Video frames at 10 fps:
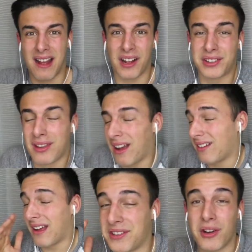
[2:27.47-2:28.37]
I
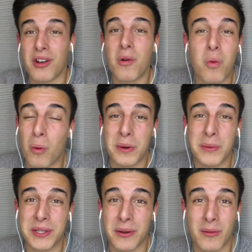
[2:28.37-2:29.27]
I don't know what we
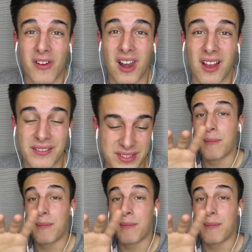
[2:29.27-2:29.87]
were doing with our lives.